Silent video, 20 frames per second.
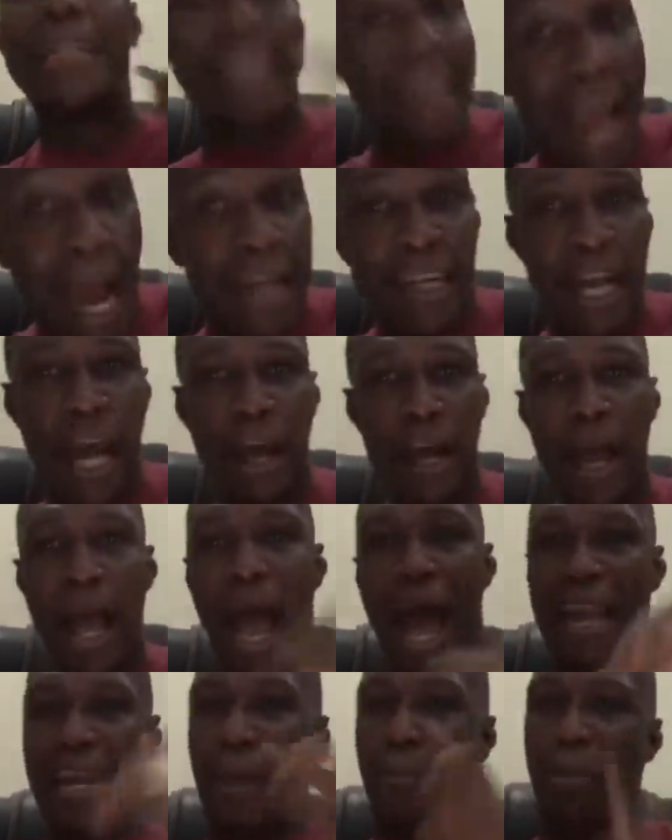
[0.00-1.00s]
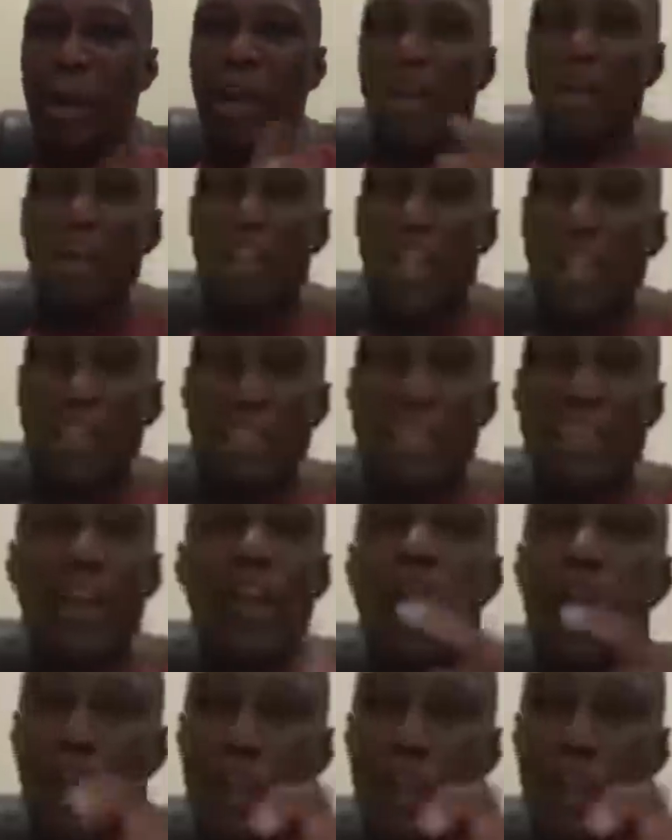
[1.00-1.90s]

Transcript: tell you, an apologetic